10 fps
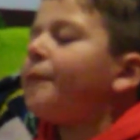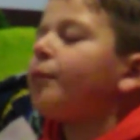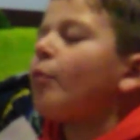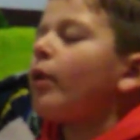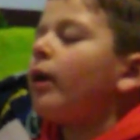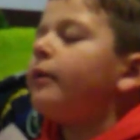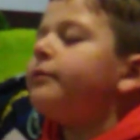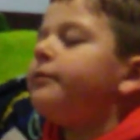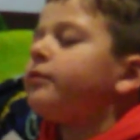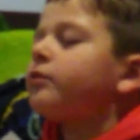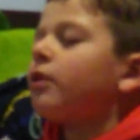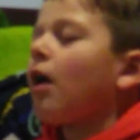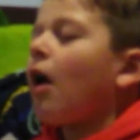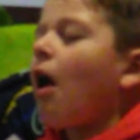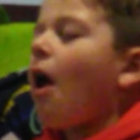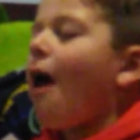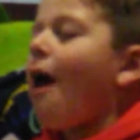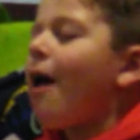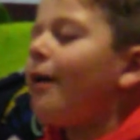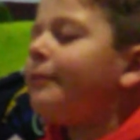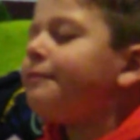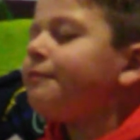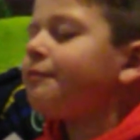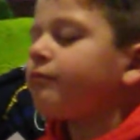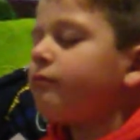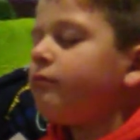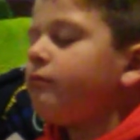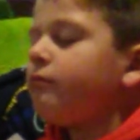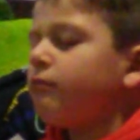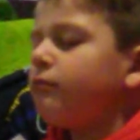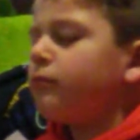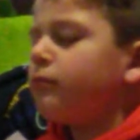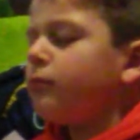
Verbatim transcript: birthday, Ellie. Hashtag happy birthday, Big Chungus.